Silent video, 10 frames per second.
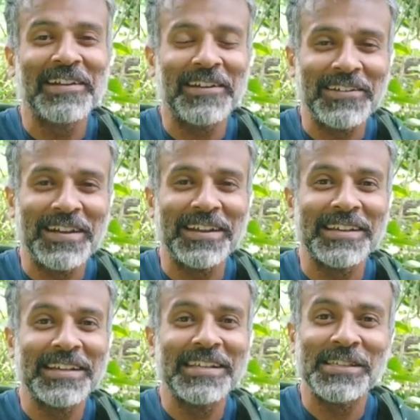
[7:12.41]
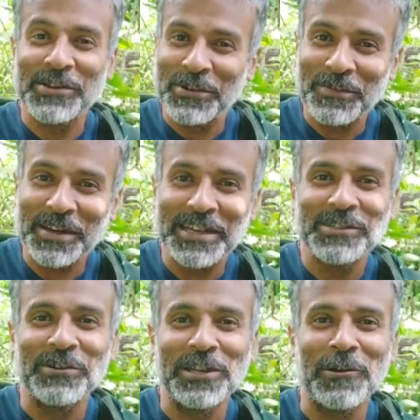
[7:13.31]
Alright, see you in my
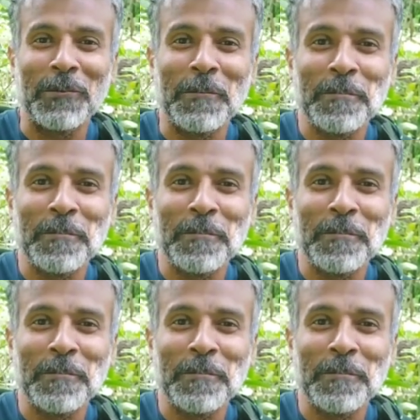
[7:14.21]
next video.